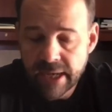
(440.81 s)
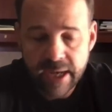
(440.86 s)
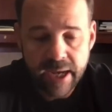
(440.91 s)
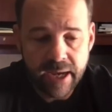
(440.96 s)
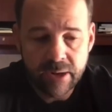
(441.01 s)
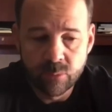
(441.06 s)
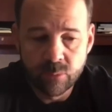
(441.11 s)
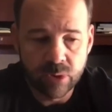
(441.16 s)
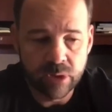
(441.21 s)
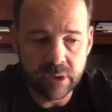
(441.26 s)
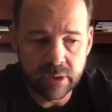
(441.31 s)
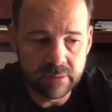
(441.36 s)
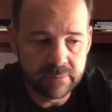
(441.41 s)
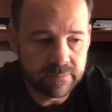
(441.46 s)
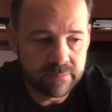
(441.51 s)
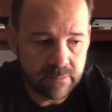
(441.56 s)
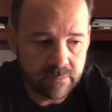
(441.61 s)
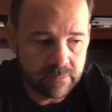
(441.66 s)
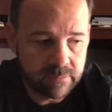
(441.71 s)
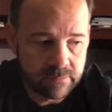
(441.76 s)
And we're
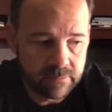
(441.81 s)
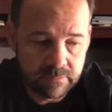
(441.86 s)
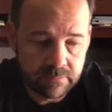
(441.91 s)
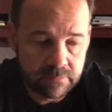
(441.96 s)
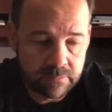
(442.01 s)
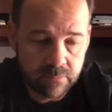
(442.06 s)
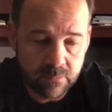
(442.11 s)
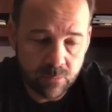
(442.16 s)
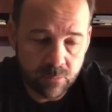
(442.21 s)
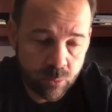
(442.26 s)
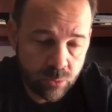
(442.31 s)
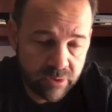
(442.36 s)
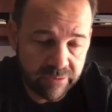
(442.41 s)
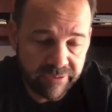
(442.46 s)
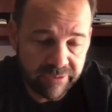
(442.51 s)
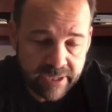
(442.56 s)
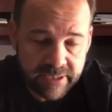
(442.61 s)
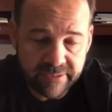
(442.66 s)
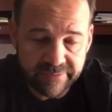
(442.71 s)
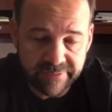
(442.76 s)

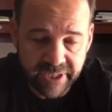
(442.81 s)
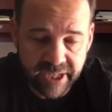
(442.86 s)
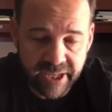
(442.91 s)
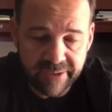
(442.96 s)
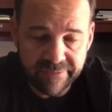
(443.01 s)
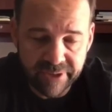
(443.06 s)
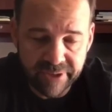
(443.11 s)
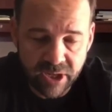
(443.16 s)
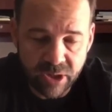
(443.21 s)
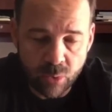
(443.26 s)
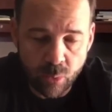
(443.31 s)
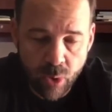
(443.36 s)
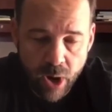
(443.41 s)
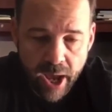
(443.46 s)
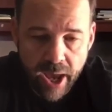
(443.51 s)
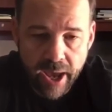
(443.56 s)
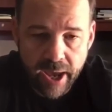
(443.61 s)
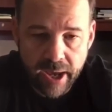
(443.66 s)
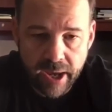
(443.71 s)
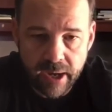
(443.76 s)
effectively giving it
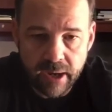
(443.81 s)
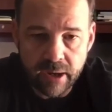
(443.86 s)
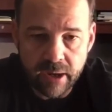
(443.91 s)
away